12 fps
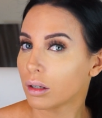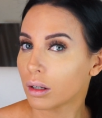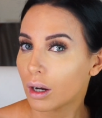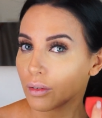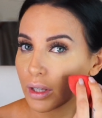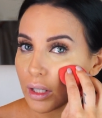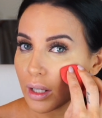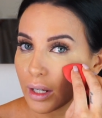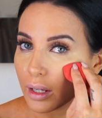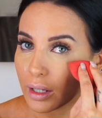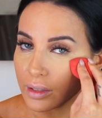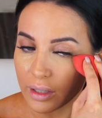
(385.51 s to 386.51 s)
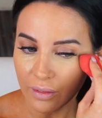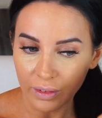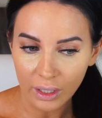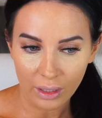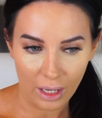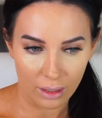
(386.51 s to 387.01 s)
I really like it. It's
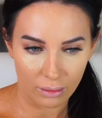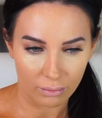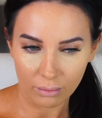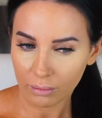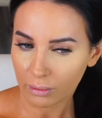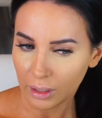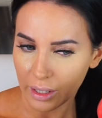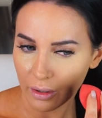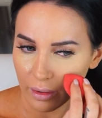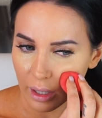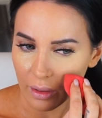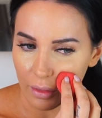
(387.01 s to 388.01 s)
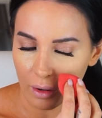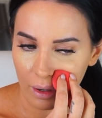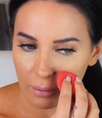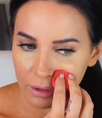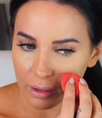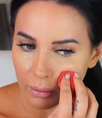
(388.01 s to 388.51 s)
definitely a lot lighter than I
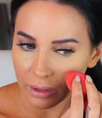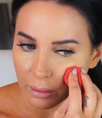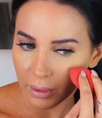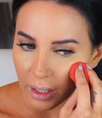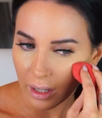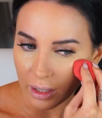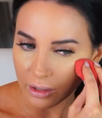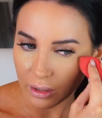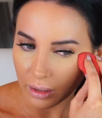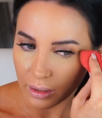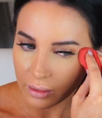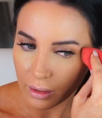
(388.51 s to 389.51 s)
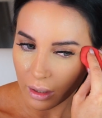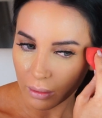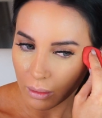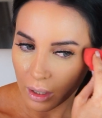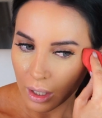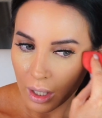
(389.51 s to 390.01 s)
thought it was going to be actually,
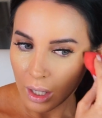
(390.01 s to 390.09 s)
so.